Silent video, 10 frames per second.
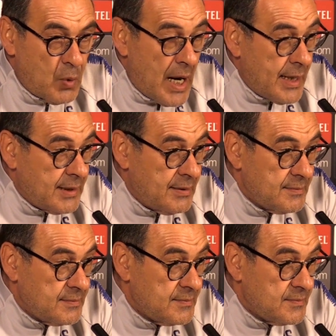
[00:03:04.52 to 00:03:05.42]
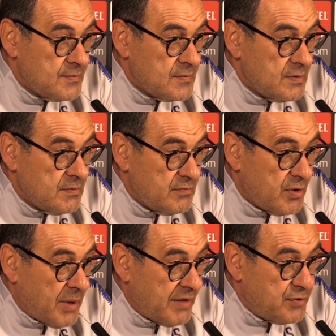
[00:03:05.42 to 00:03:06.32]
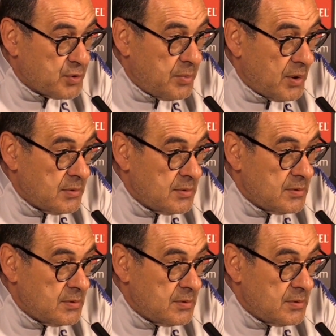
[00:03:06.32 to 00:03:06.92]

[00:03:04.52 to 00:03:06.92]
why. For my football,